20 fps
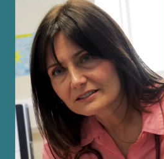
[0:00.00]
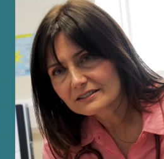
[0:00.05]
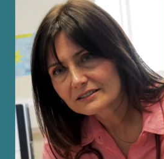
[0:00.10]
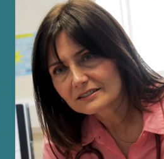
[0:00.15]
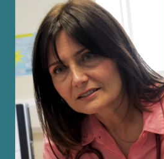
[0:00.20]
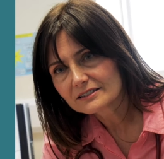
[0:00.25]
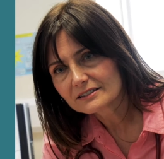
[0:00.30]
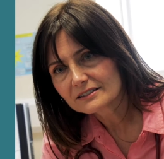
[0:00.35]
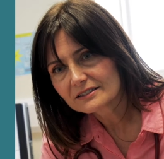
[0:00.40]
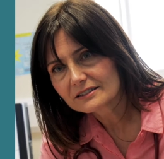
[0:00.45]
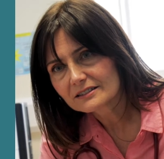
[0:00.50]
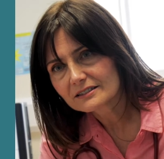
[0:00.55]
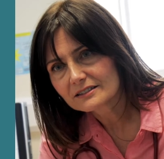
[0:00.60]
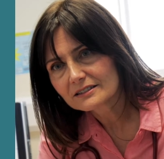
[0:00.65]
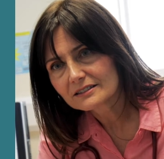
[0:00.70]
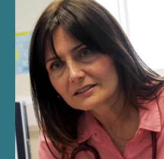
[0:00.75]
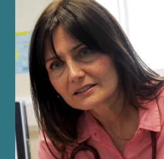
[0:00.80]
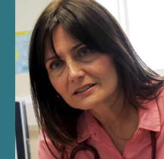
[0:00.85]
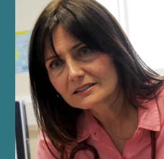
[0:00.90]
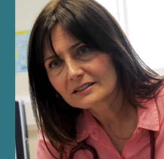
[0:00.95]

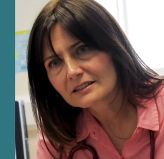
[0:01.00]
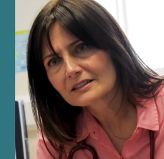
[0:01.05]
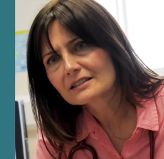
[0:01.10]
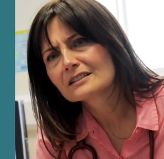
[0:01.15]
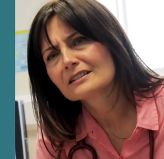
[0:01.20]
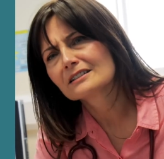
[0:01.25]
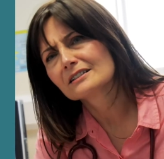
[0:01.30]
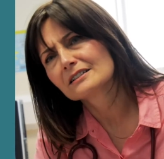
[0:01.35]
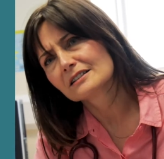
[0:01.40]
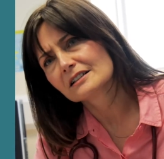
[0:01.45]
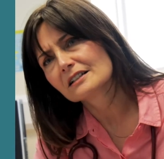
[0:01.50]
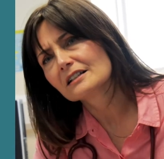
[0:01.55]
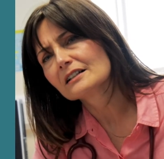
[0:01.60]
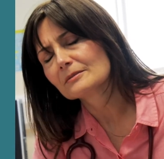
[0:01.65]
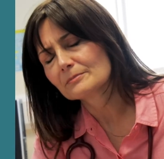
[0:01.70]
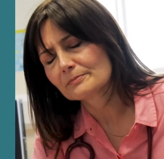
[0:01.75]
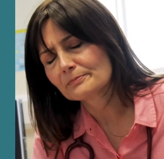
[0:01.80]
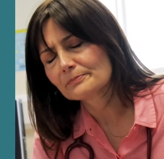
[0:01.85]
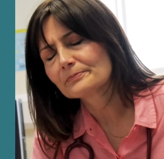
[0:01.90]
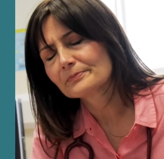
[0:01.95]

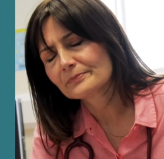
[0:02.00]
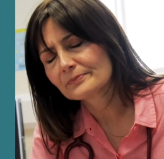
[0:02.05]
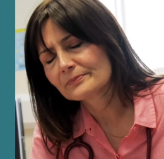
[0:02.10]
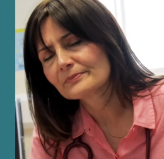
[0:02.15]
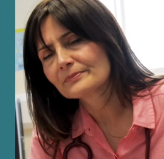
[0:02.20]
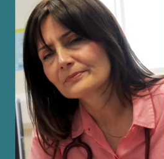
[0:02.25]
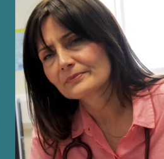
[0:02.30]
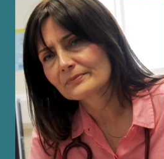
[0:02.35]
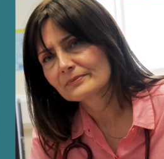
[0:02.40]
Nobody speaks.